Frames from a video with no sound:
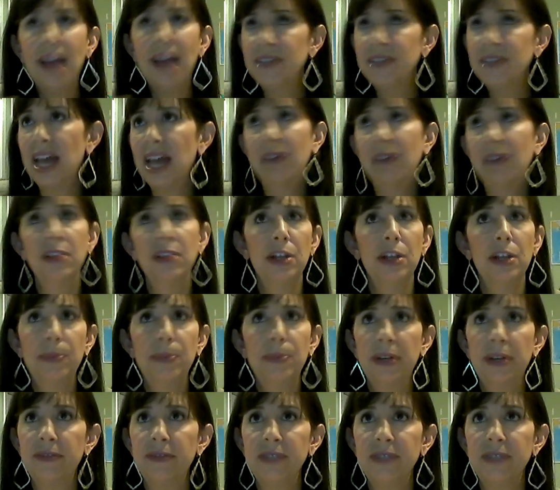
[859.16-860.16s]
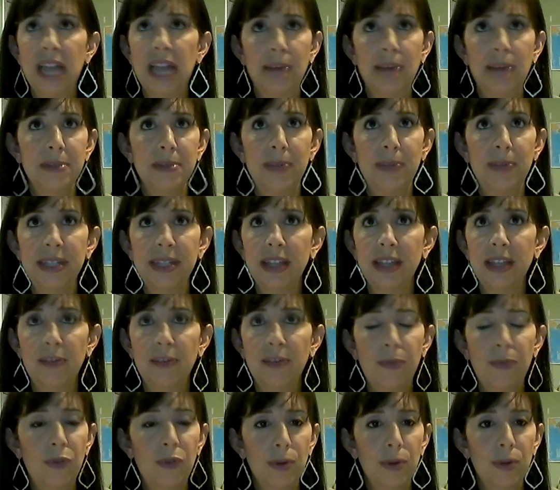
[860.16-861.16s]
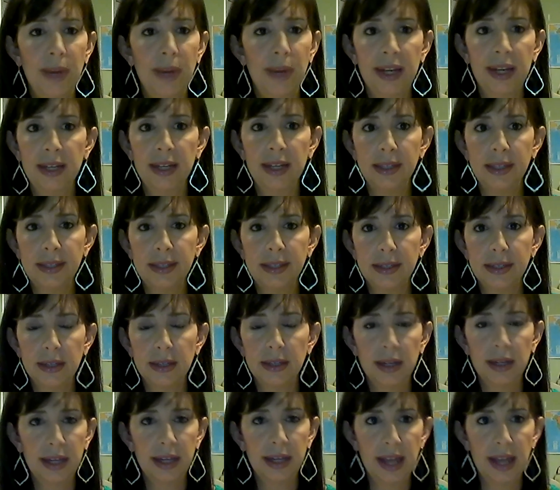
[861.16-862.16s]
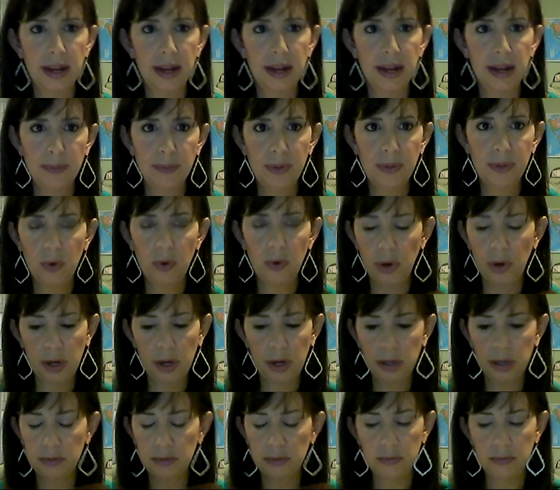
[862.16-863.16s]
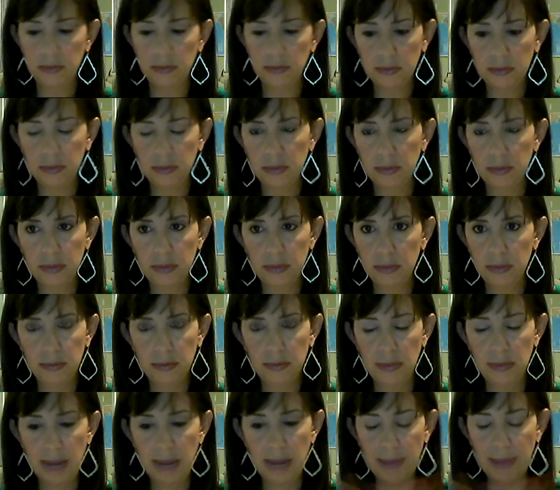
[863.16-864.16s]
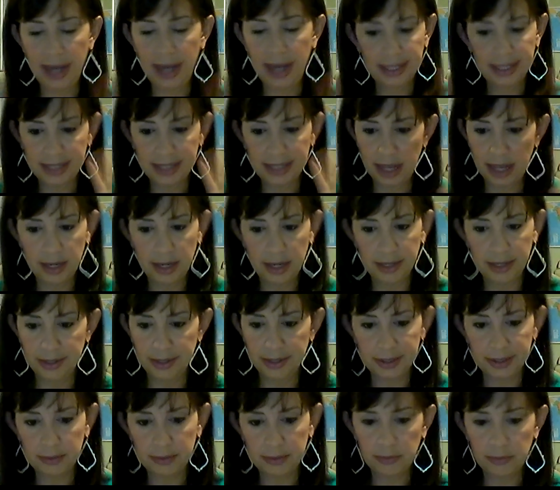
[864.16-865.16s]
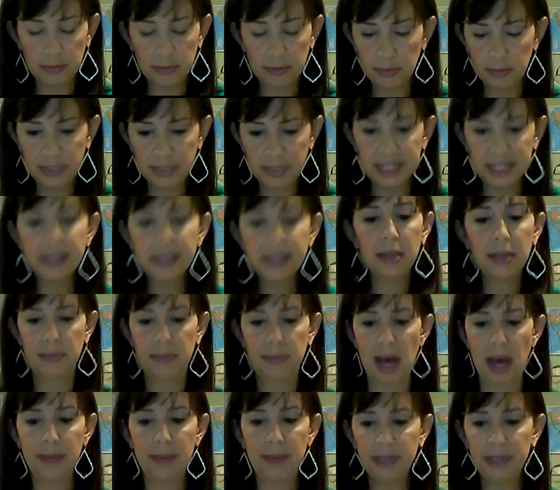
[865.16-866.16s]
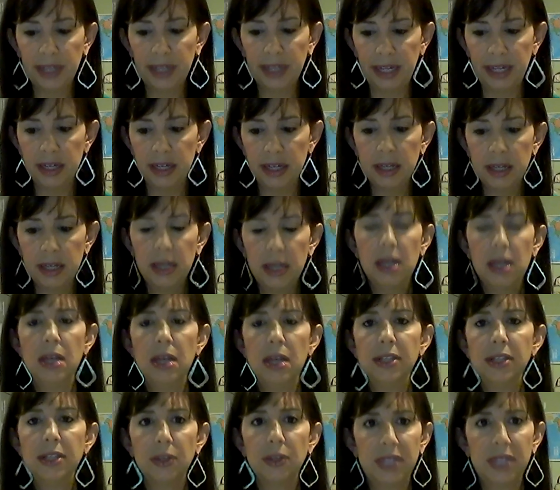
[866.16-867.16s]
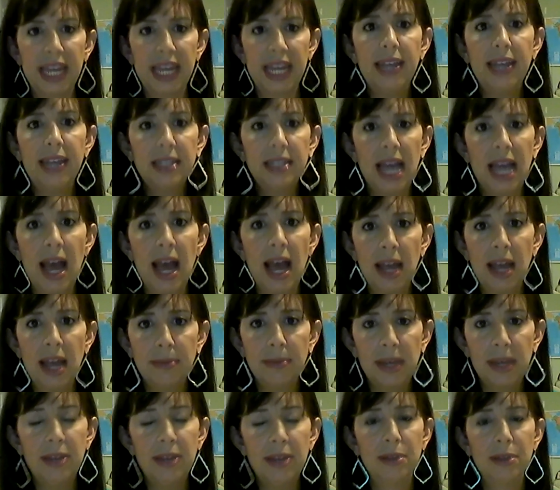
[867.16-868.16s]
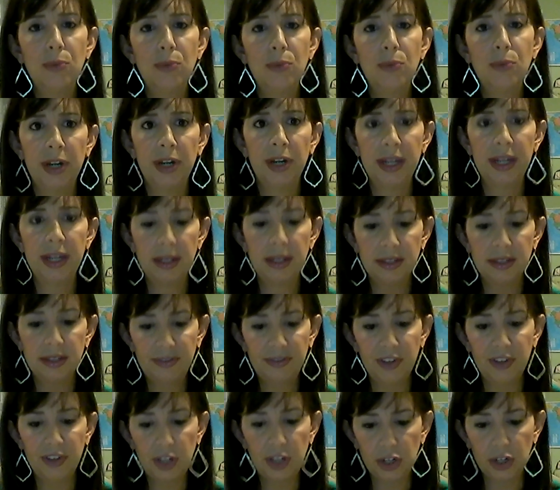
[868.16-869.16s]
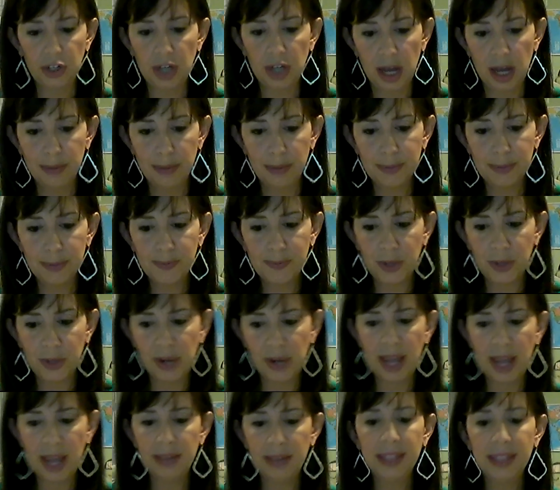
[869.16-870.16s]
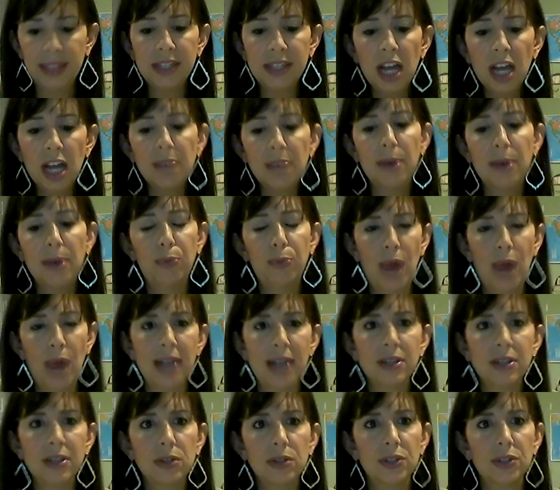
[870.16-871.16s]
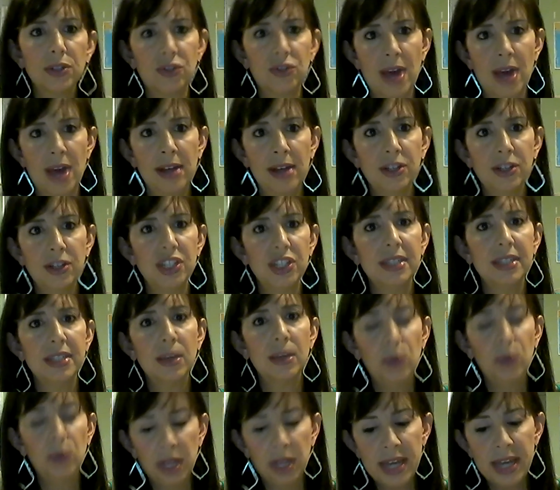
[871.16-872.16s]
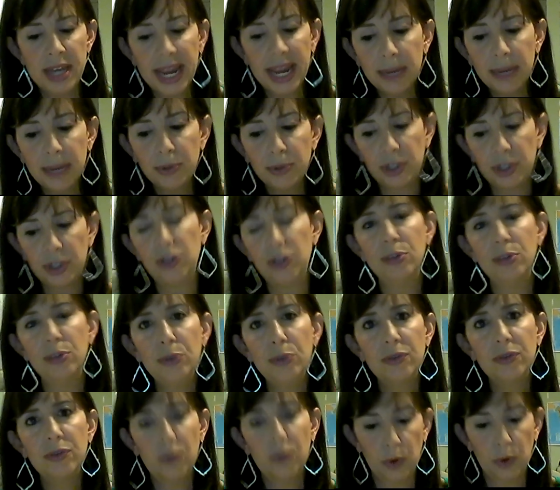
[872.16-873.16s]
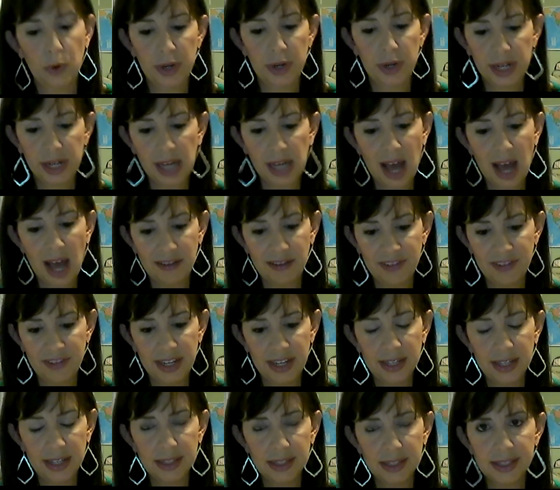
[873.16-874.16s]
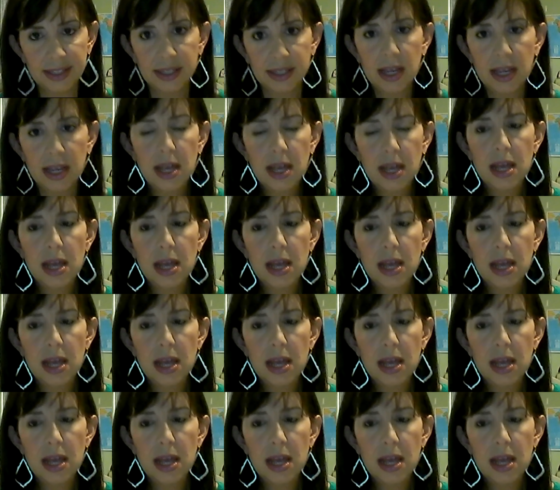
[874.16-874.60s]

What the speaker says: have a little bit of time to myself before my kids get up or my mindset is discombobulated. So take time in the morning to fill your cup, okay? Let's talk about practical strategies that will enable you to move forward in confidence.